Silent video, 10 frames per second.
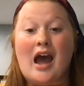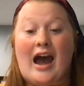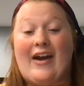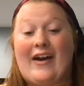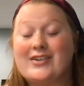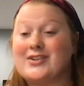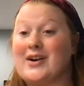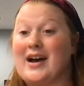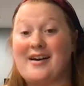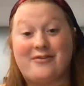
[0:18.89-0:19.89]
I also
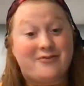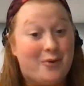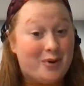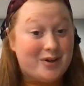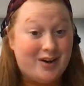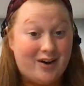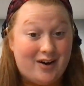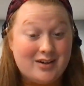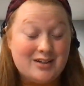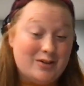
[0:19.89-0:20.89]
have four
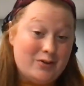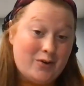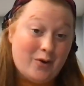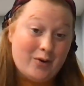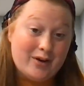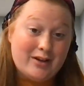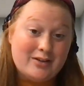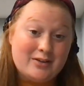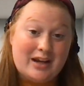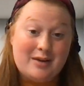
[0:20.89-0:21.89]
dogs, two
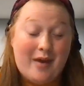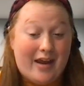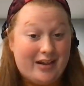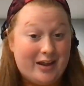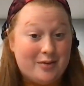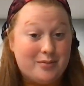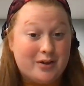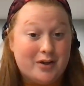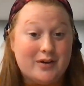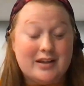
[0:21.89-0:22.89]
Goldens named Bailey and
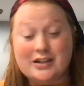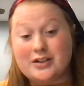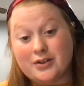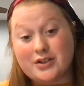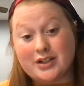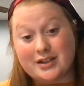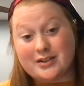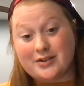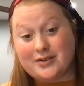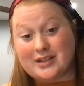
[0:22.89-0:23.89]
Blue, and then two Shih
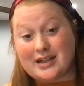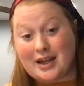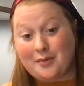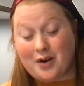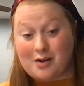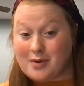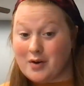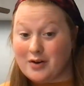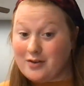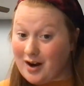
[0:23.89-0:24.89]
Tzus named
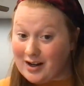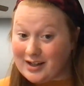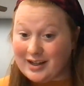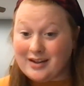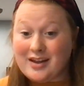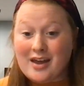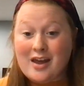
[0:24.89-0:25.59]
Rambo and Rocky.